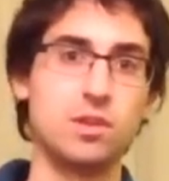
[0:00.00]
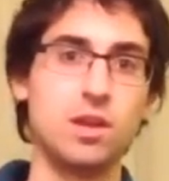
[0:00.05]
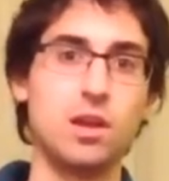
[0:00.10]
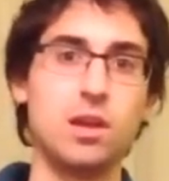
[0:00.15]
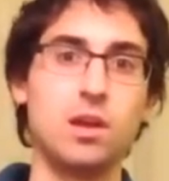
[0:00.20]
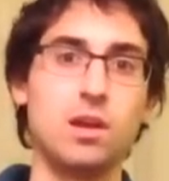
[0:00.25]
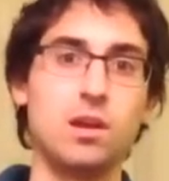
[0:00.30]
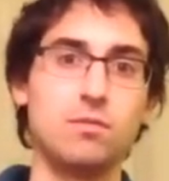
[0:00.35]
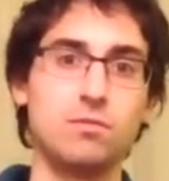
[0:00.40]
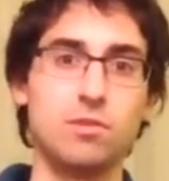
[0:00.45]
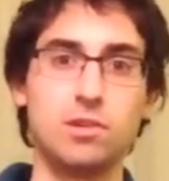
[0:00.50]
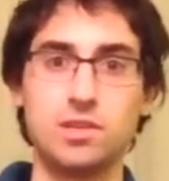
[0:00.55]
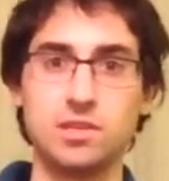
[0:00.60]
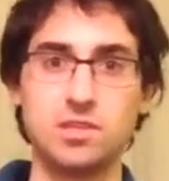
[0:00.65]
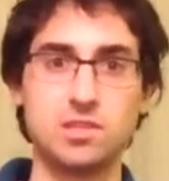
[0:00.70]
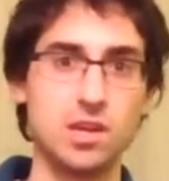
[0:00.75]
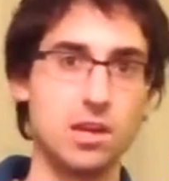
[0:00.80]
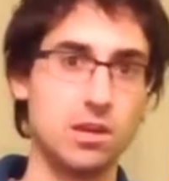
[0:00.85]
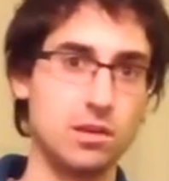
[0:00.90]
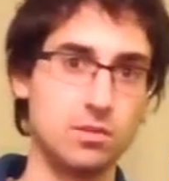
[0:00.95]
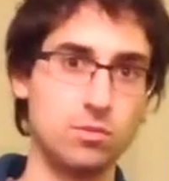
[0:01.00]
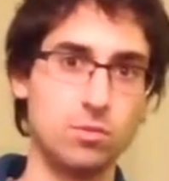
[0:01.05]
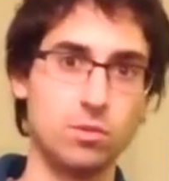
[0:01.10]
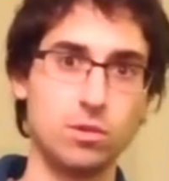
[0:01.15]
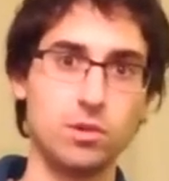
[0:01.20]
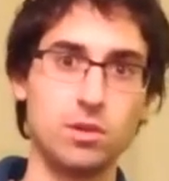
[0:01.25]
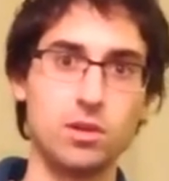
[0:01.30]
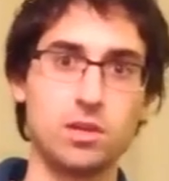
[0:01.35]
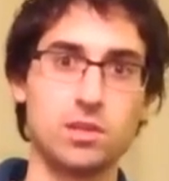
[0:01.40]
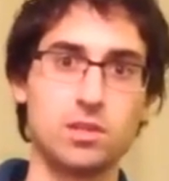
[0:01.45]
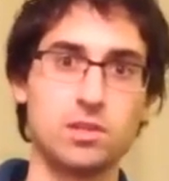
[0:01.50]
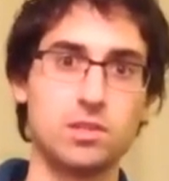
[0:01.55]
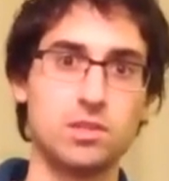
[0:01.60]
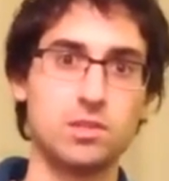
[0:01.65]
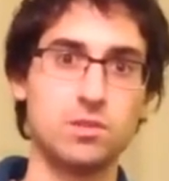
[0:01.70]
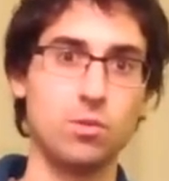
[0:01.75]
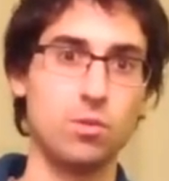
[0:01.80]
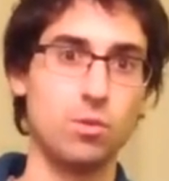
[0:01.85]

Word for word: uh, running SolidWorks